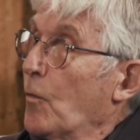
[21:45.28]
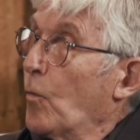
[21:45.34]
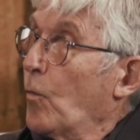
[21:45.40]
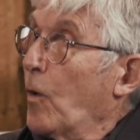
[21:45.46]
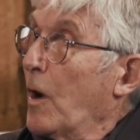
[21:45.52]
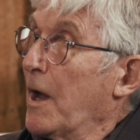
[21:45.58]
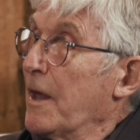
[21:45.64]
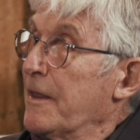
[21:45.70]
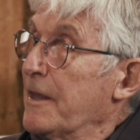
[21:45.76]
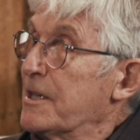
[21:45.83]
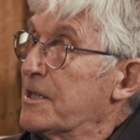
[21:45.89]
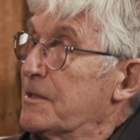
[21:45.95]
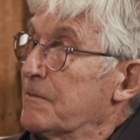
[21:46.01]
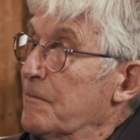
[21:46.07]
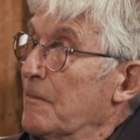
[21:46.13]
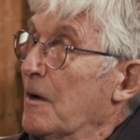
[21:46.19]
where
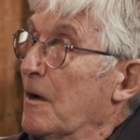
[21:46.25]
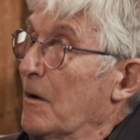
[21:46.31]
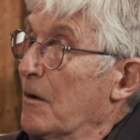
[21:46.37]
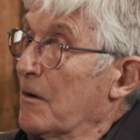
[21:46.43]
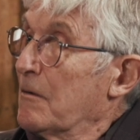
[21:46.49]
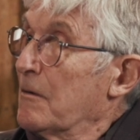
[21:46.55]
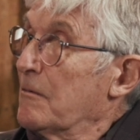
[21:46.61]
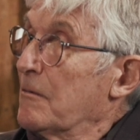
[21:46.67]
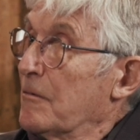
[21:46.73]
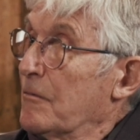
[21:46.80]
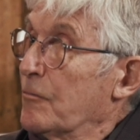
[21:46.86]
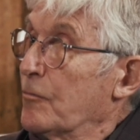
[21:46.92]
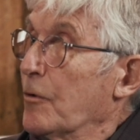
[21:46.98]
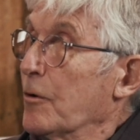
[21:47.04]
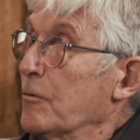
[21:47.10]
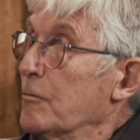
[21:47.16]
this
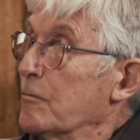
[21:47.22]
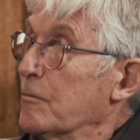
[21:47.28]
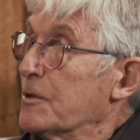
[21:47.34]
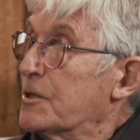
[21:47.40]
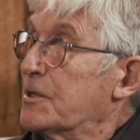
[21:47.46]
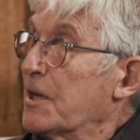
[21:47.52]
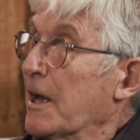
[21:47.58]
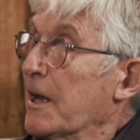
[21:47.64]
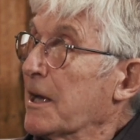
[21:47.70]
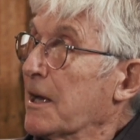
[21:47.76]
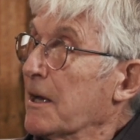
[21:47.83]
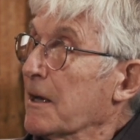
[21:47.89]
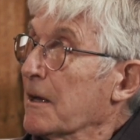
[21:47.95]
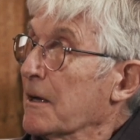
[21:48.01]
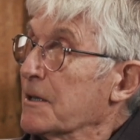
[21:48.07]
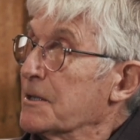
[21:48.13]
route was
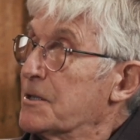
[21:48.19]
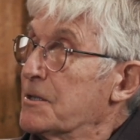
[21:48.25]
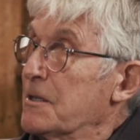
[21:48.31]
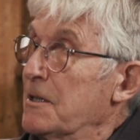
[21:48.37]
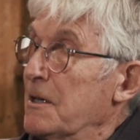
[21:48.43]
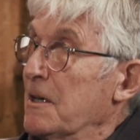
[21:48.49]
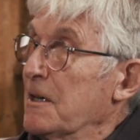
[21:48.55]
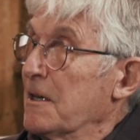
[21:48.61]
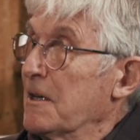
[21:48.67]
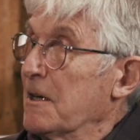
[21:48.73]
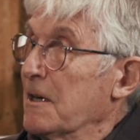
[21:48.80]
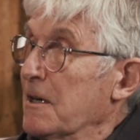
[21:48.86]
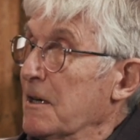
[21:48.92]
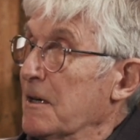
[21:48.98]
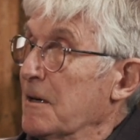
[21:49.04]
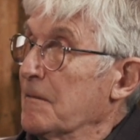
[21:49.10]
taking us,
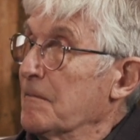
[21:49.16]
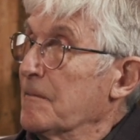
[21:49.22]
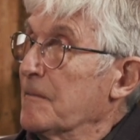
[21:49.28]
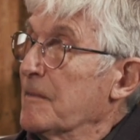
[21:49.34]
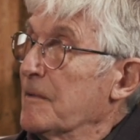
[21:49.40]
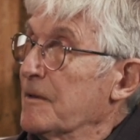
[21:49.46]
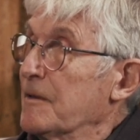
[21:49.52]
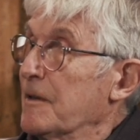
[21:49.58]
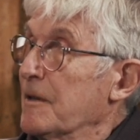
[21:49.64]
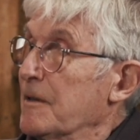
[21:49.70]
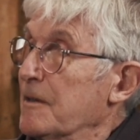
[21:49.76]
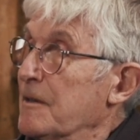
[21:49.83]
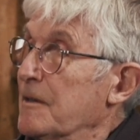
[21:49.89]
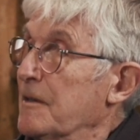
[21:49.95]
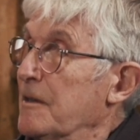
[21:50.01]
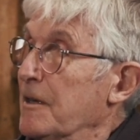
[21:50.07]
that
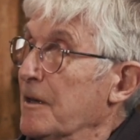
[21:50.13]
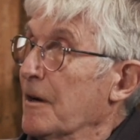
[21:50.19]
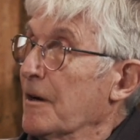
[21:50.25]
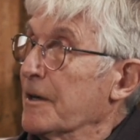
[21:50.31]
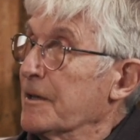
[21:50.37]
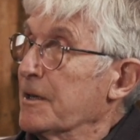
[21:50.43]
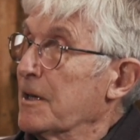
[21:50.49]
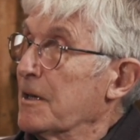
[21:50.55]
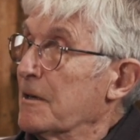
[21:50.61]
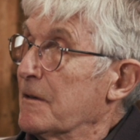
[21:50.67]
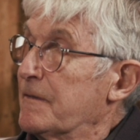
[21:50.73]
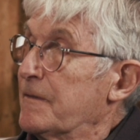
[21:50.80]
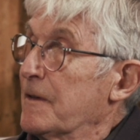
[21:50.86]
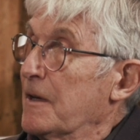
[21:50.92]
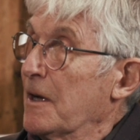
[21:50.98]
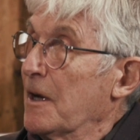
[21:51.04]
the idea
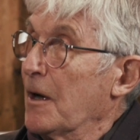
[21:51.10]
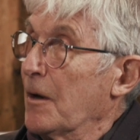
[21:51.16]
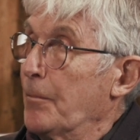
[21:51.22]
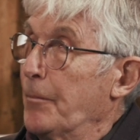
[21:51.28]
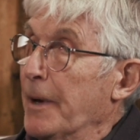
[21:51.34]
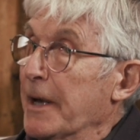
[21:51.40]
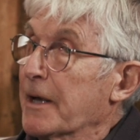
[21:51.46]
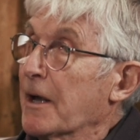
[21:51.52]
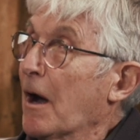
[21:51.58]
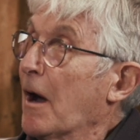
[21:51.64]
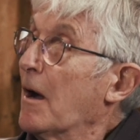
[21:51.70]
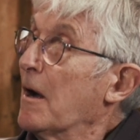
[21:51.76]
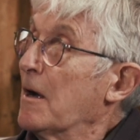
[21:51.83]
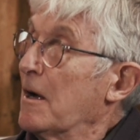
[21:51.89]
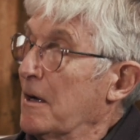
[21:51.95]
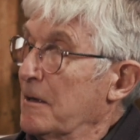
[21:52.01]
of a bigger,
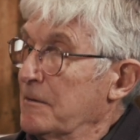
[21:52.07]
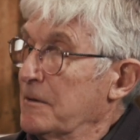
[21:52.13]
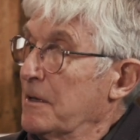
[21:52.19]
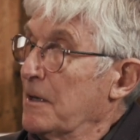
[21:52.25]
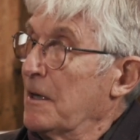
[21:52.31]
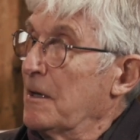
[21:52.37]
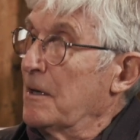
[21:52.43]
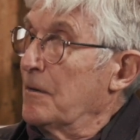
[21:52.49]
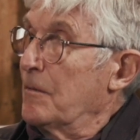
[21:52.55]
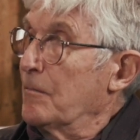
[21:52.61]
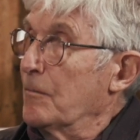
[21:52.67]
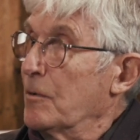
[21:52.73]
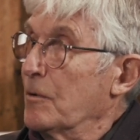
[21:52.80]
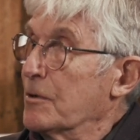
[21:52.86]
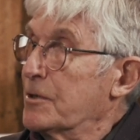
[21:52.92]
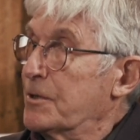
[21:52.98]

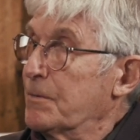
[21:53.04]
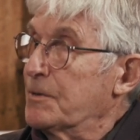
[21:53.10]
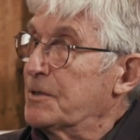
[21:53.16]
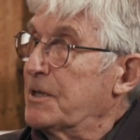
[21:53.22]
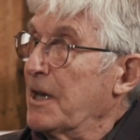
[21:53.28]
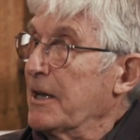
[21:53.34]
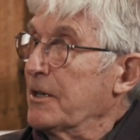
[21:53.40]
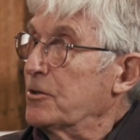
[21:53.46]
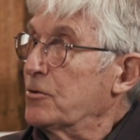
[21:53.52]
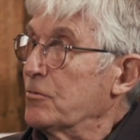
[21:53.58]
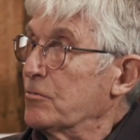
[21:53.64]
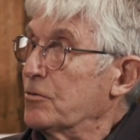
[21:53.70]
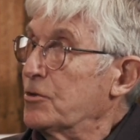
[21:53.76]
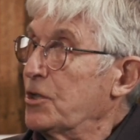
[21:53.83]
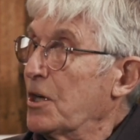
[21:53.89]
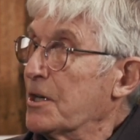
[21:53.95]
more
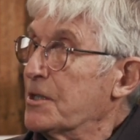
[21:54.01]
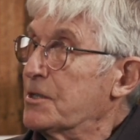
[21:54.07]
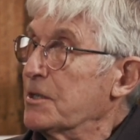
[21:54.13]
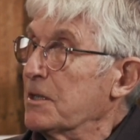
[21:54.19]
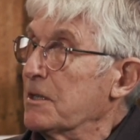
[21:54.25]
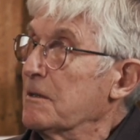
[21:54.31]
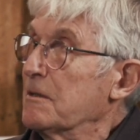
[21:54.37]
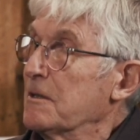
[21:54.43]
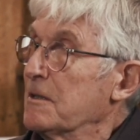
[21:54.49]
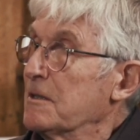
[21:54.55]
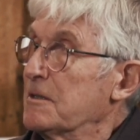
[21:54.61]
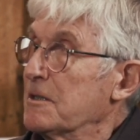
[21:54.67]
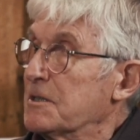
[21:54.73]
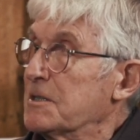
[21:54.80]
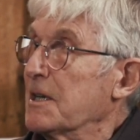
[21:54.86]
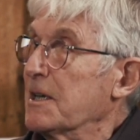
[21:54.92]
substantial chassis
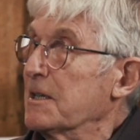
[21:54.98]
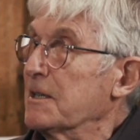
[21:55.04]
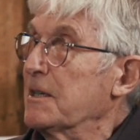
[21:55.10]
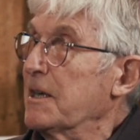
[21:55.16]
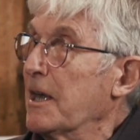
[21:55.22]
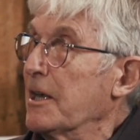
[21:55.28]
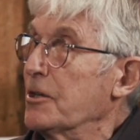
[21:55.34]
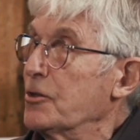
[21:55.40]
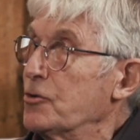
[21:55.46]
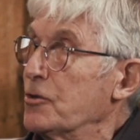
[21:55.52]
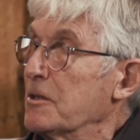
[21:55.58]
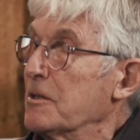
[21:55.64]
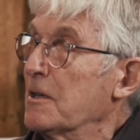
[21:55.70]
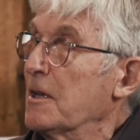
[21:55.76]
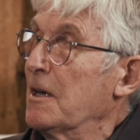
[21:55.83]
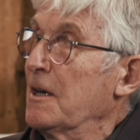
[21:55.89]
to take the
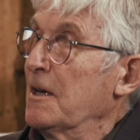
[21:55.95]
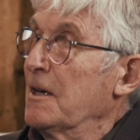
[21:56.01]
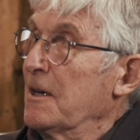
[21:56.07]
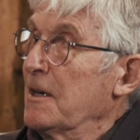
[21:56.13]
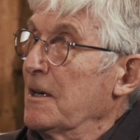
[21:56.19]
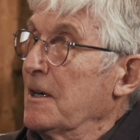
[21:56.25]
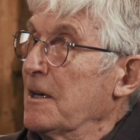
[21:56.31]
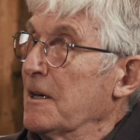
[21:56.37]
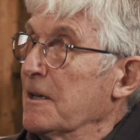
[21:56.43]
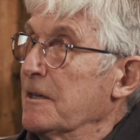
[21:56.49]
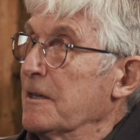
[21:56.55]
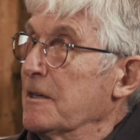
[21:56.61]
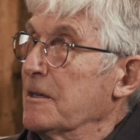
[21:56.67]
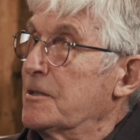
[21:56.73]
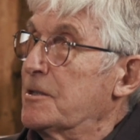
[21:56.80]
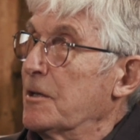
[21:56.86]
engine
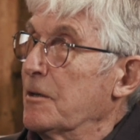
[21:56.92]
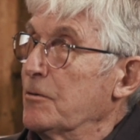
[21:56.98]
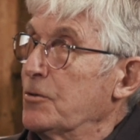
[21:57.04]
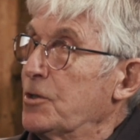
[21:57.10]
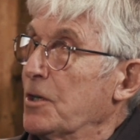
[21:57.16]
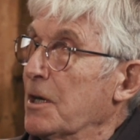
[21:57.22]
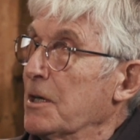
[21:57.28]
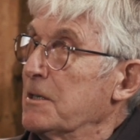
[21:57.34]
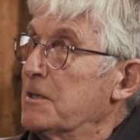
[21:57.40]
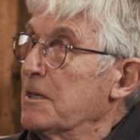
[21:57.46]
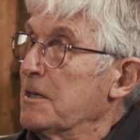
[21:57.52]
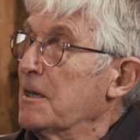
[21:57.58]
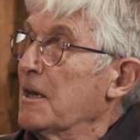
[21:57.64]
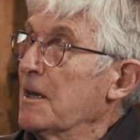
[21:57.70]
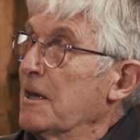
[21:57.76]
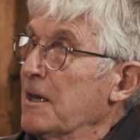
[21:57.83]
and the
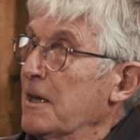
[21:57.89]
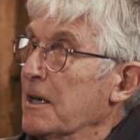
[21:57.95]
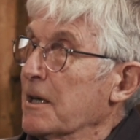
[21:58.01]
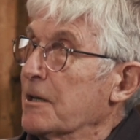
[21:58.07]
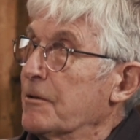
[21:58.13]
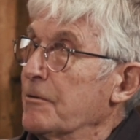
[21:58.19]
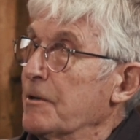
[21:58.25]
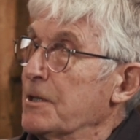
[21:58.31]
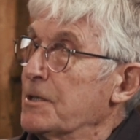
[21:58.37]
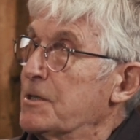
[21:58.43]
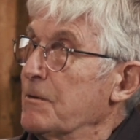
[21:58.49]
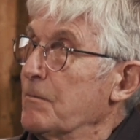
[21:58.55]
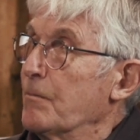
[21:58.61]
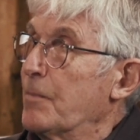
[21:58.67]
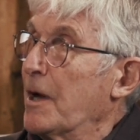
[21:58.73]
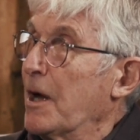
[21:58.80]
associated increase
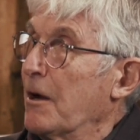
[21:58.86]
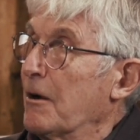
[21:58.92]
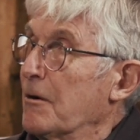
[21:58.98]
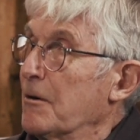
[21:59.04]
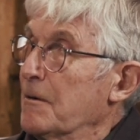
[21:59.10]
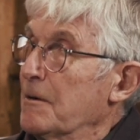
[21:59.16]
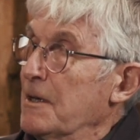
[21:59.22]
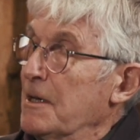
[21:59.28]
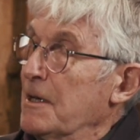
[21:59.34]
in power